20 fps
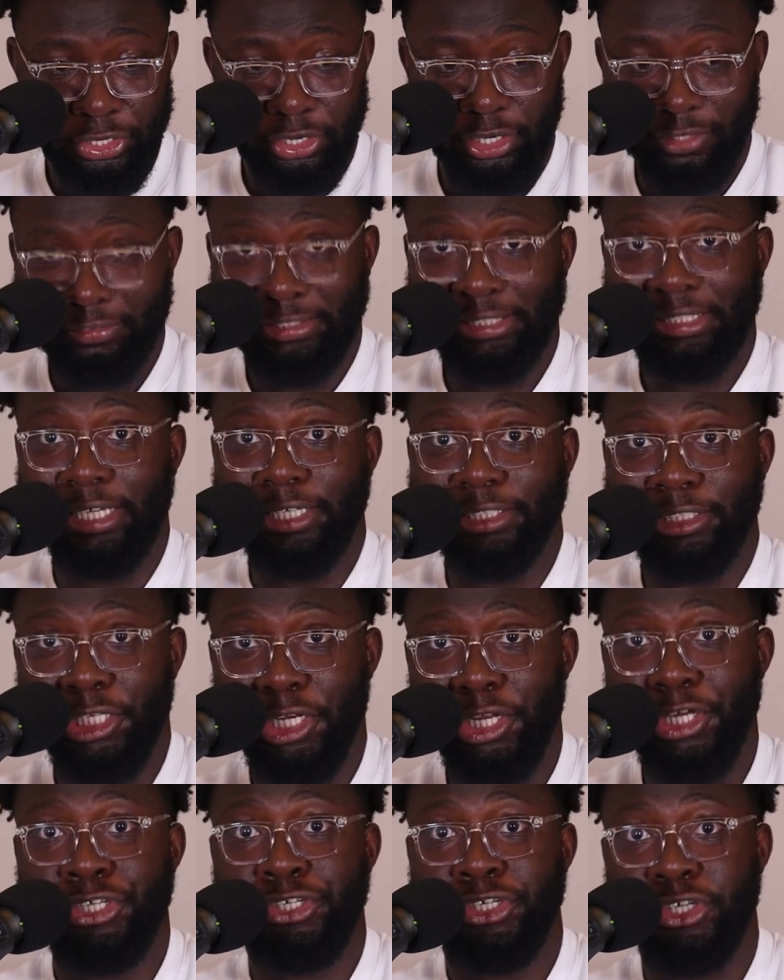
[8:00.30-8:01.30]
UFC is
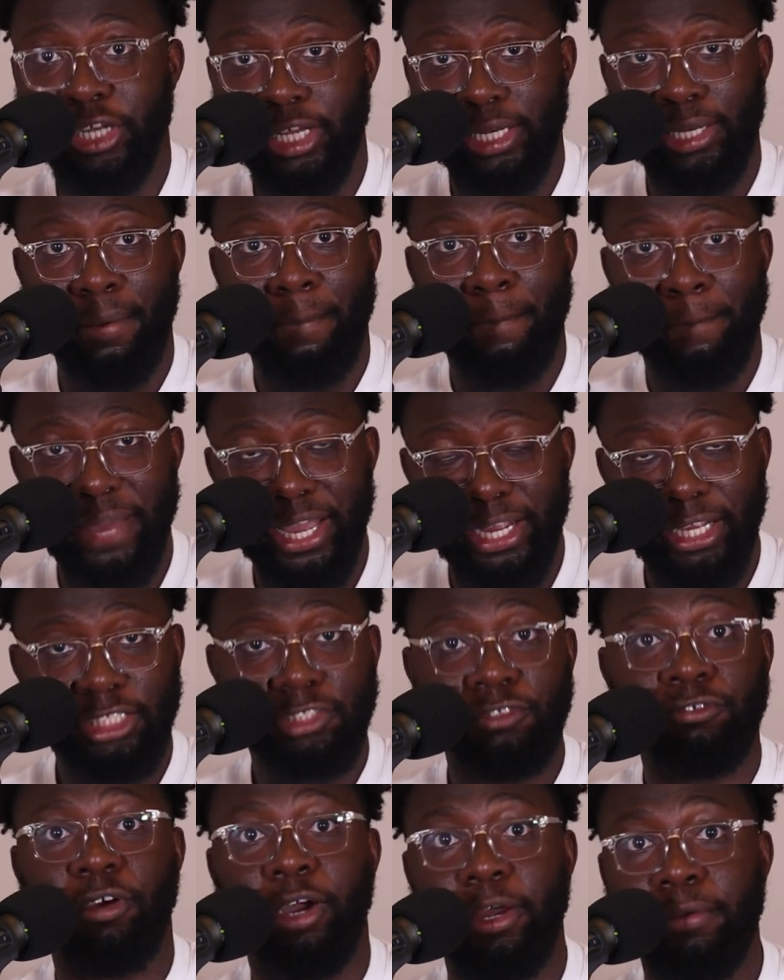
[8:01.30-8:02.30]
literally the
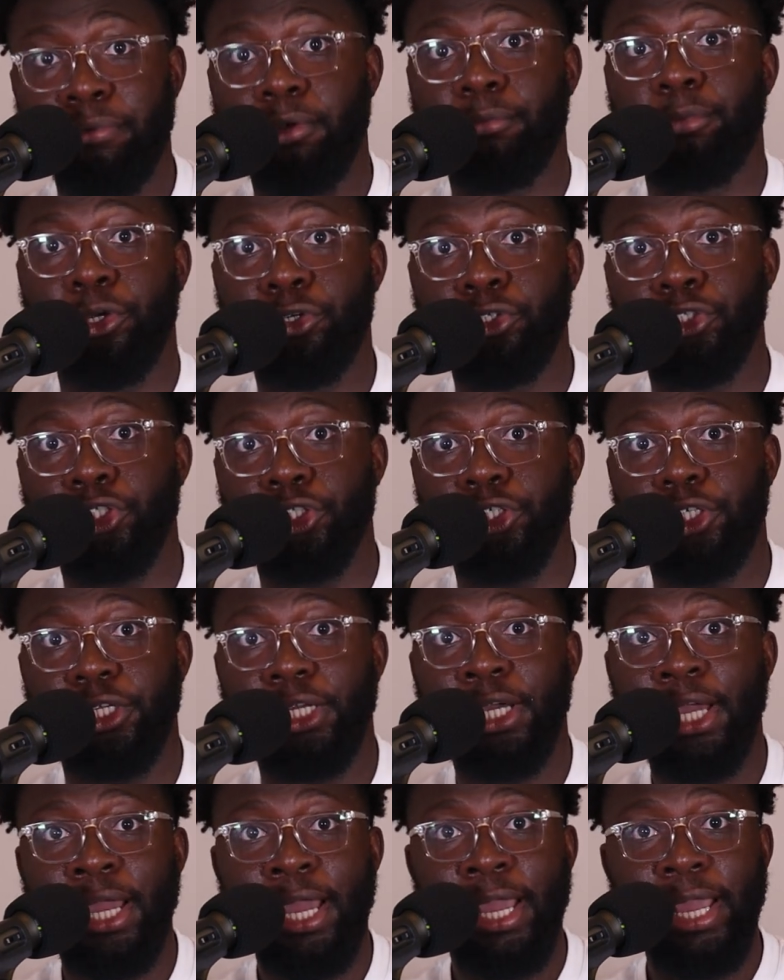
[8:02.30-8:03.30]
biggest fight promotion
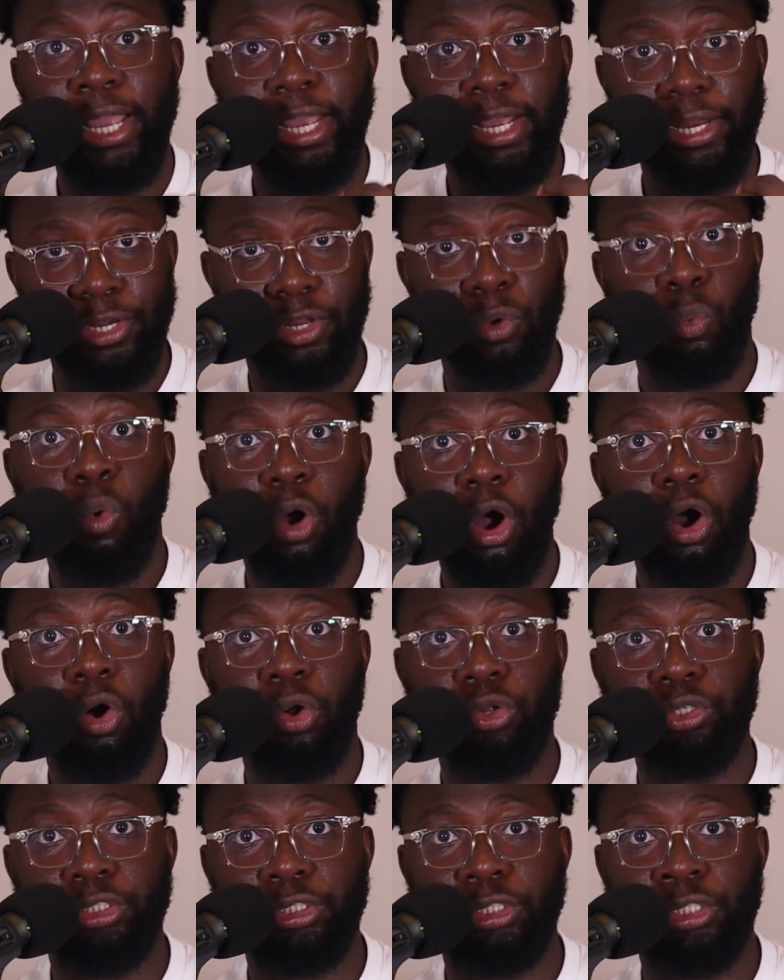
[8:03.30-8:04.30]
in the
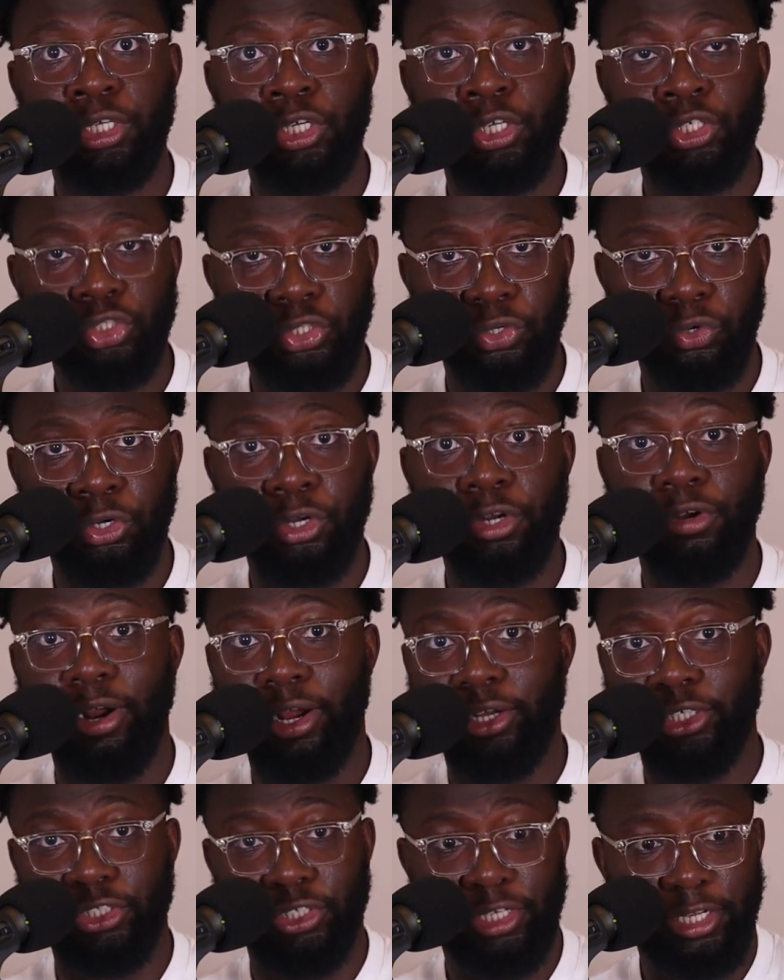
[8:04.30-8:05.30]
world. So
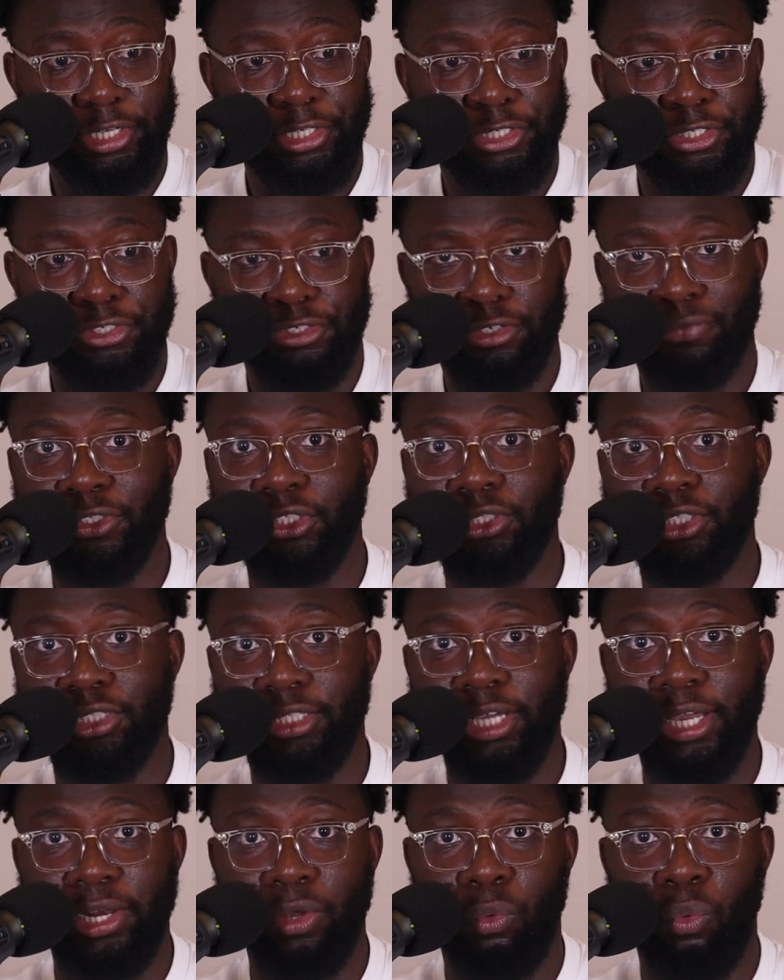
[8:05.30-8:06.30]
congratulations obviously
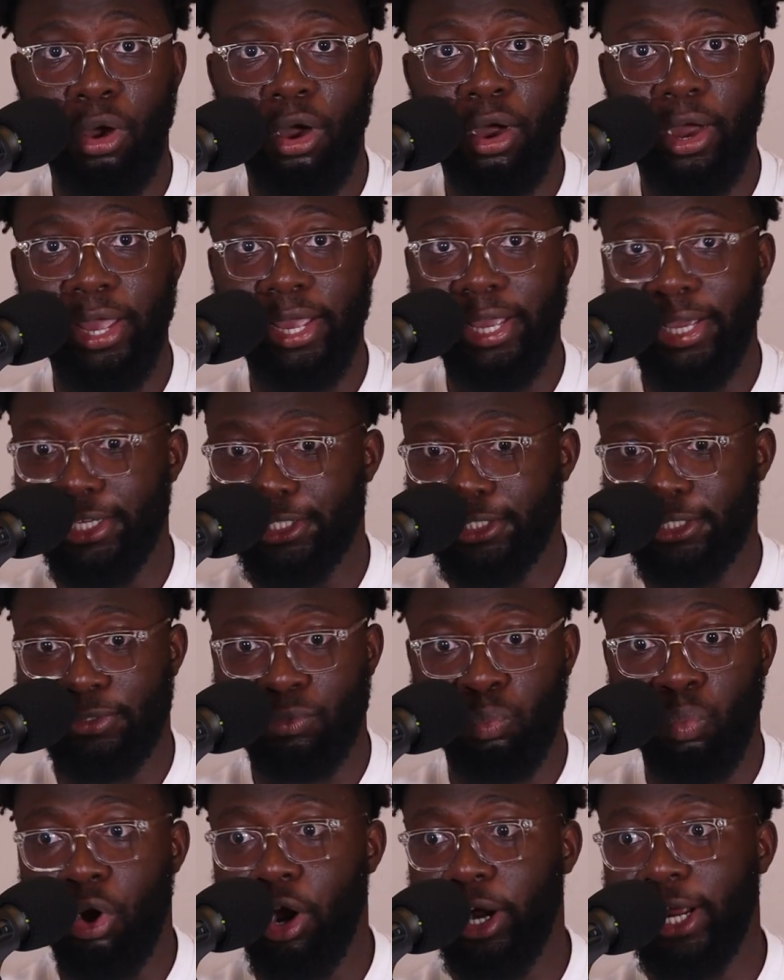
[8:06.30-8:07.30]
Dana White. His
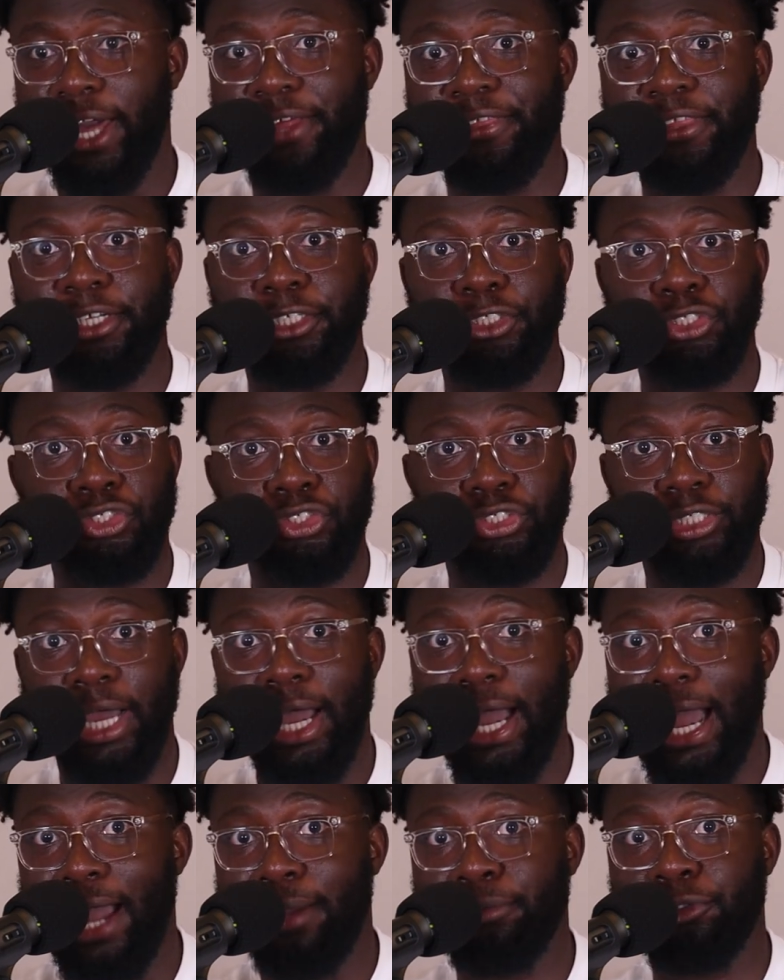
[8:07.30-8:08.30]
work ethic is just
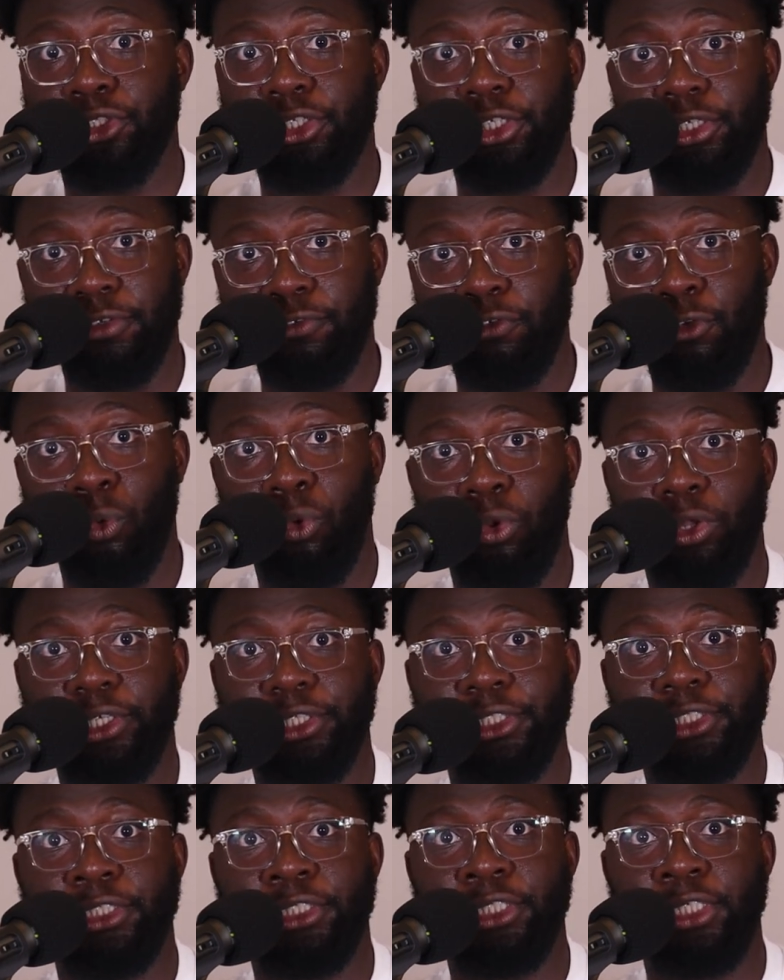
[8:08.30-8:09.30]
absolutely
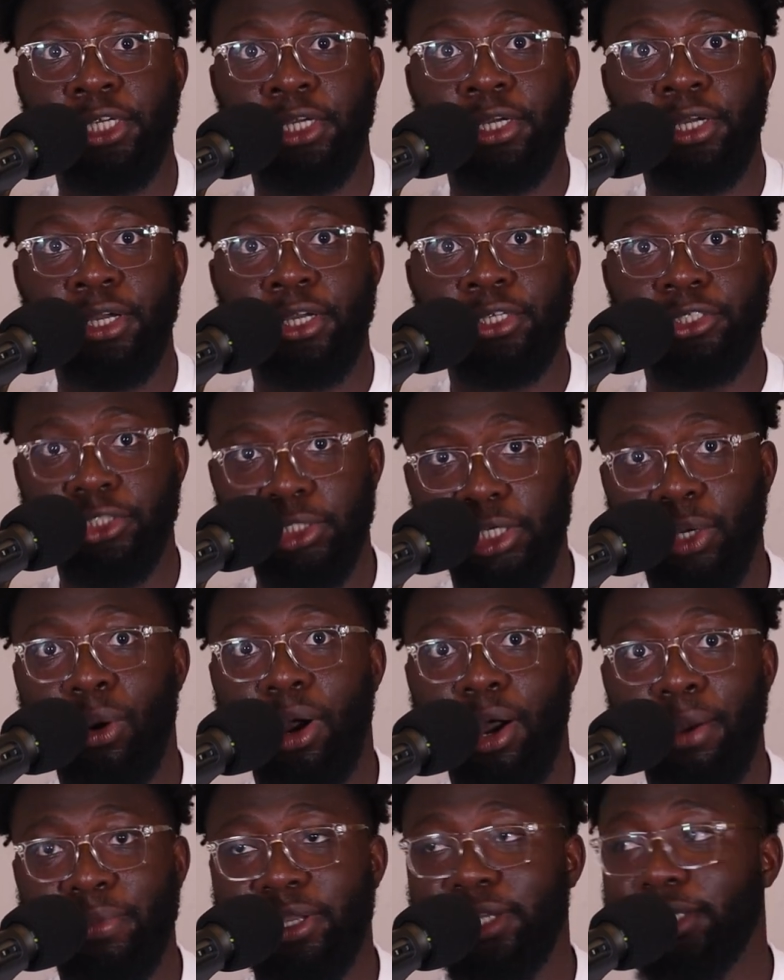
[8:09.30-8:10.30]
flawless. Do you get
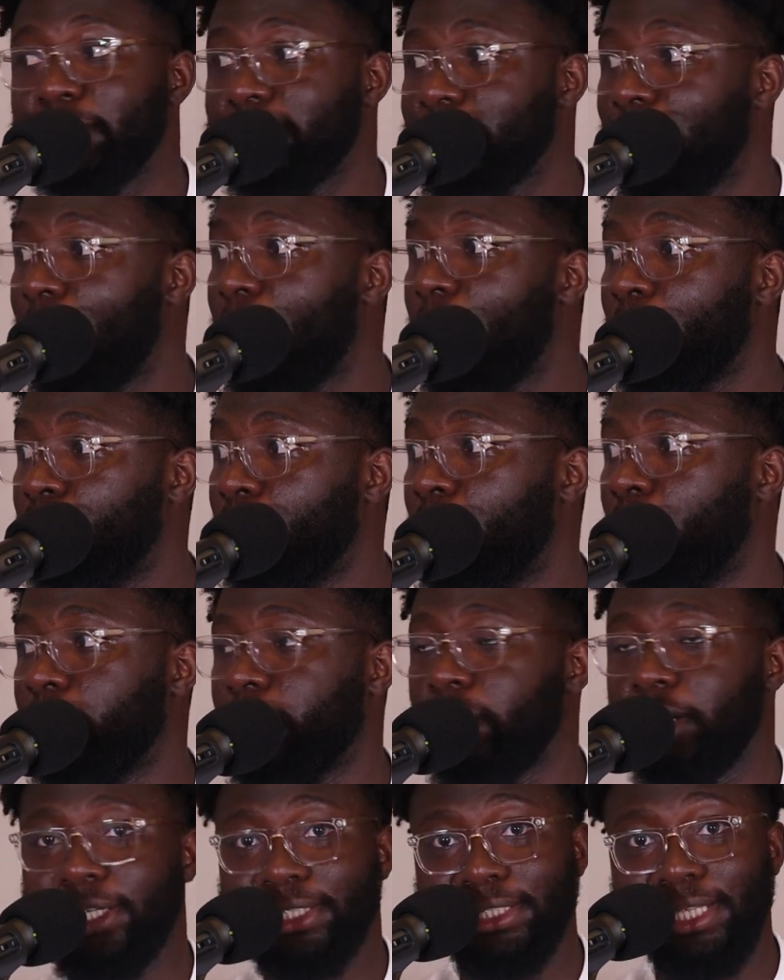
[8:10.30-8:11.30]
what I mean? He's a hard
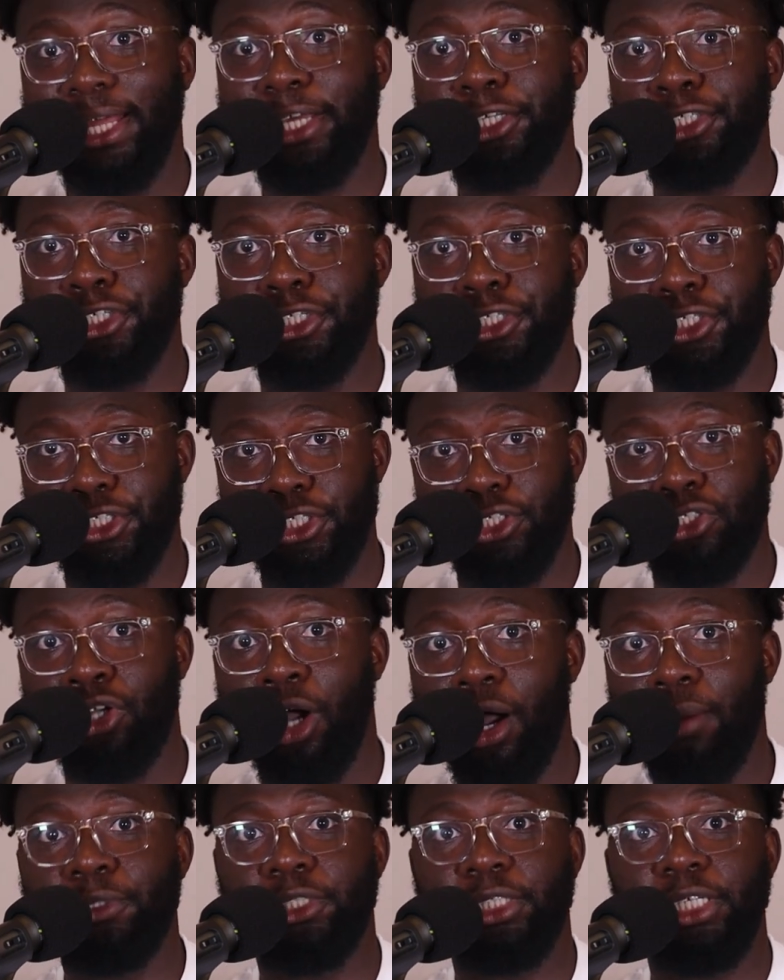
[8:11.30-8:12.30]
worker. He's a legend. He's a
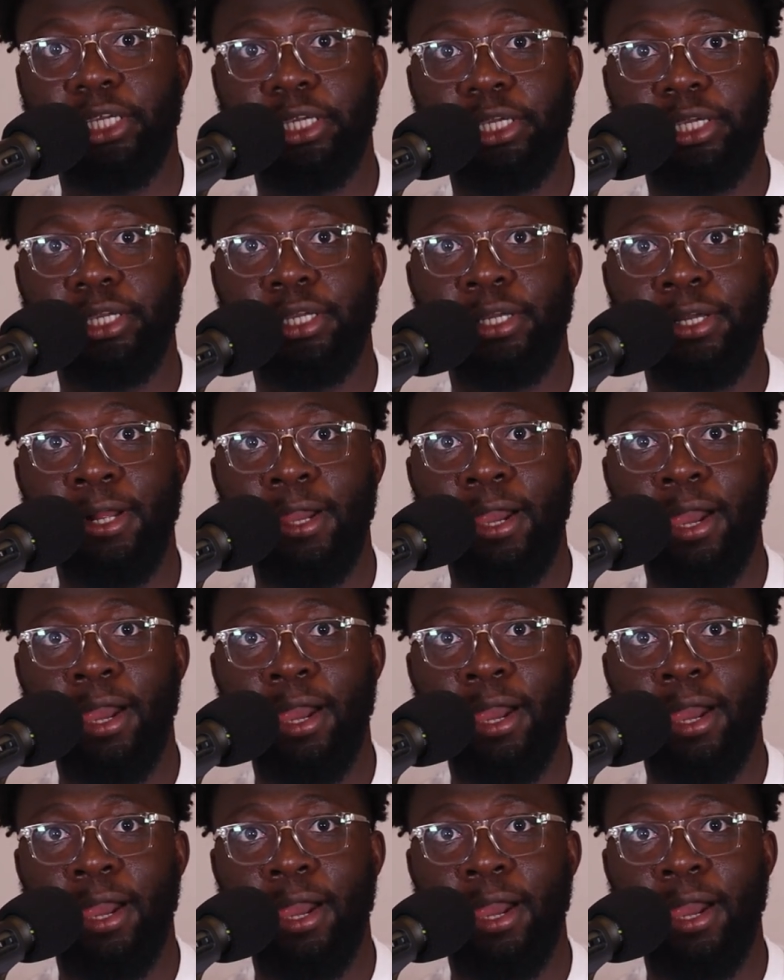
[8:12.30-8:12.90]
top G.